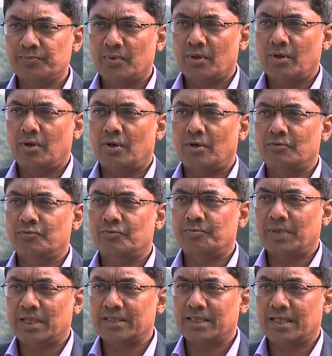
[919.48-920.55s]
ah. of
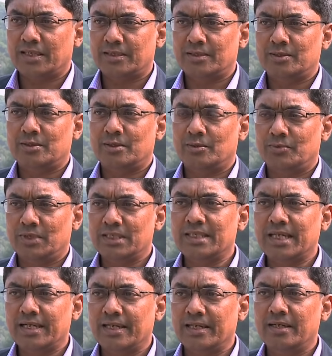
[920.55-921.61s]
pulsars we
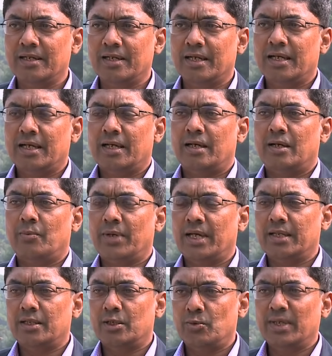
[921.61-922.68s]
studied uh,
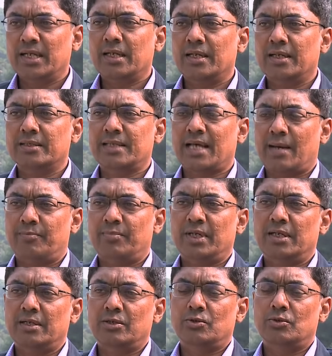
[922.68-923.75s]
where the twinkling is
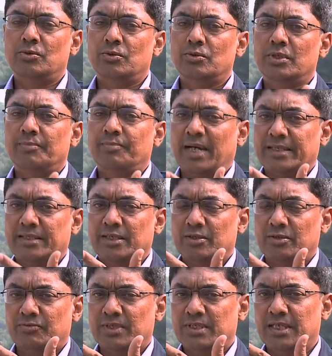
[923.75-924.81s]
happening due to the
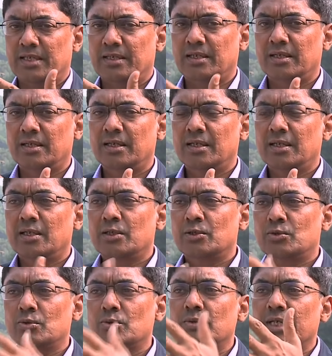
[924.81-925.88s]
passage of the signal
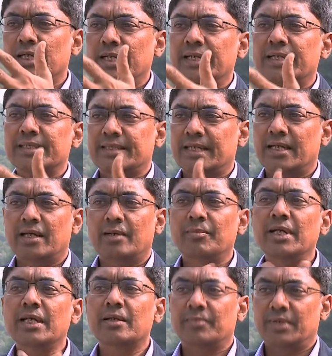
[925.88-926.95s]
through the interstellar
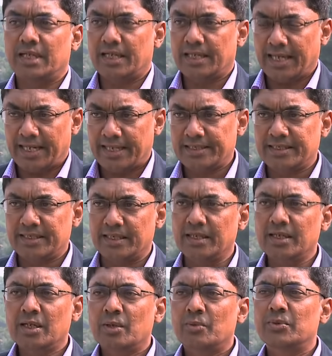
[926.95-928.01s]
medium in our galaxy,
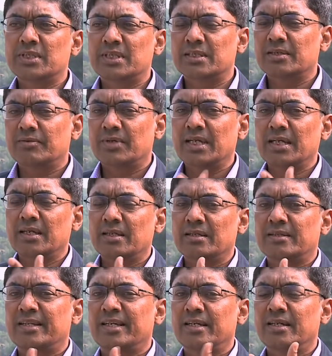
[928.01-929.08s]
okay. which is a very
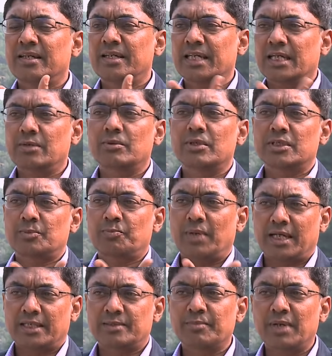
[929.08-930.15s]
thin tenuous
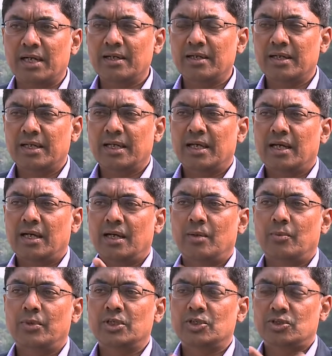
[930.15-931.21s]
plasma, uh -huh. uh,
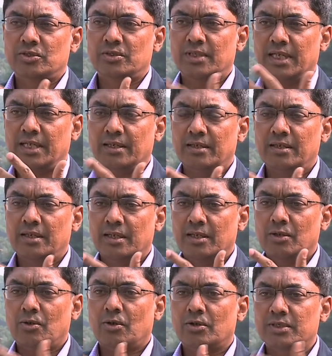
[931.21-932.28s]
which then
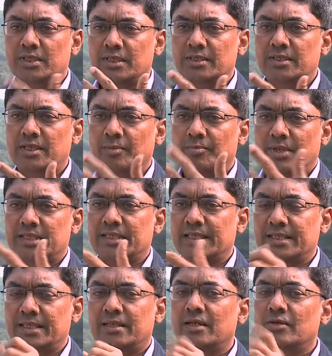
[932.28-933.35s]
causes the pulsar
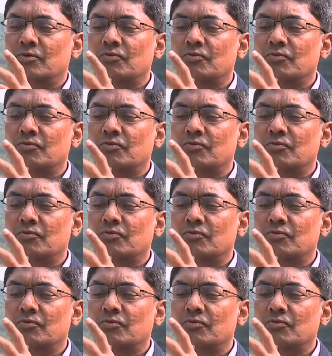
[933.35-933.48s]
signal